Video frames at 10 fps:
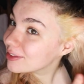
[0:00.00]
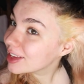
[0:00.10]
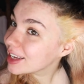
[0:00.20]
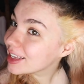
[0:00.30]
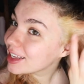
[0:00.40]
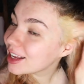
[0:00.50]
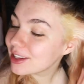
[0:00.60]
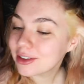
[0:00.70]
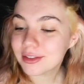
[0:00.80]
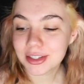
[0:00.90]
of like
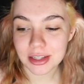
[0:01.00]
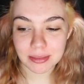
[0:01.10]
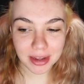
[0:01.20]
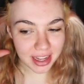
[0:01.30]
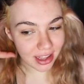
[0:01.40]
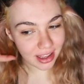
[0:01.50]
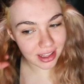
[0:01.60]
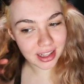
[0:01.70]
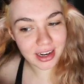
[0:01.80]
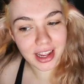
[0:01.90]
yellow versus pink
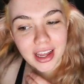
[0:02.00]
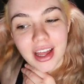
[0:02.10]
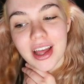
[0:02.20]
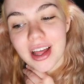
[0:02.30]
and then like